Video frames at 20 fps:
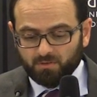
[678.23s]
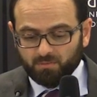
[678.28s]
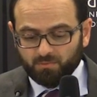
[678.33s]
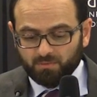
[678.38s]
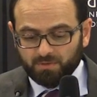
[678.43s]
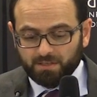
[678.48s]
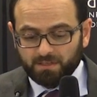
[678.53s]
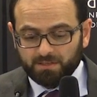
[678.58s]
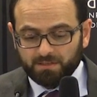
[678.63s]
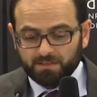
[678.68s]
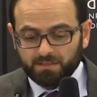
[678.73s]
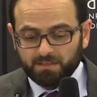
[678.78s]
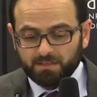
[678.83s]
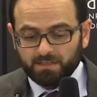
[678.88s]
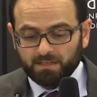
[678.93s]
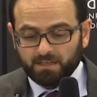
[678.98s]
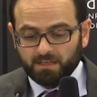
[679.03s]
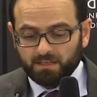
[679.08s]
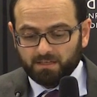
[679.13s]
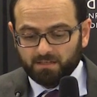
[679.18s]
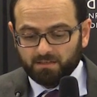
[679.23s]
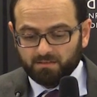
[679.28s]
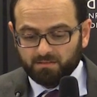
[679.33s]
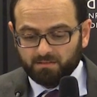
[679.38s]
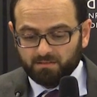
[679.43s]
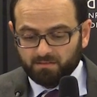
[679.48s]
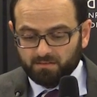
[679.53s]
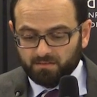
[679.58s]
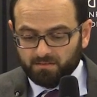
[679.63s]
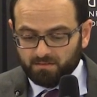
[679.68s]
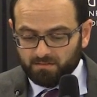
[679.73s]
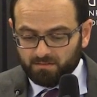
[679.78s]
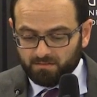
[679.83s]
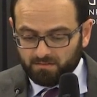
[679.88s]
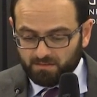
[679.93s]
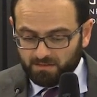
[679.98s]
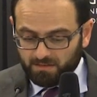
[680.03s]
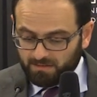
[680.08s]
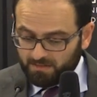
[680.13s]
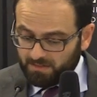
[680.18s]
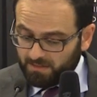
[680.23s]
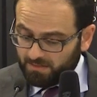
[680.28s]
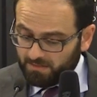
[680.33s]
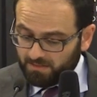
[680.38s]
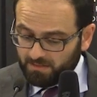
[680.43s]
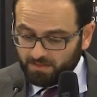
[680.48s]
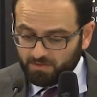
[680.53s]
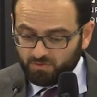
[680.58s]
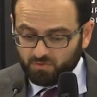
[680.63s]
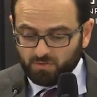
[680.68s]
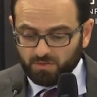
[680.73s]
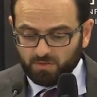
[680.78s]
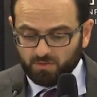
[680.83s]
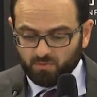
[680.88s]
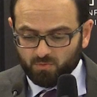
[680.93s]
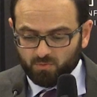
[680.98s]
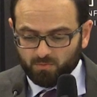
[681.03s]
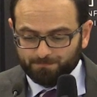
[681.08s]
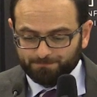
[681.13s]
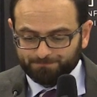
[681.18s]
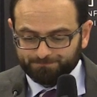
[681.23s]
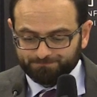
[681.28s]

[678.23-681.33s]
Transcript: community and uh, the international law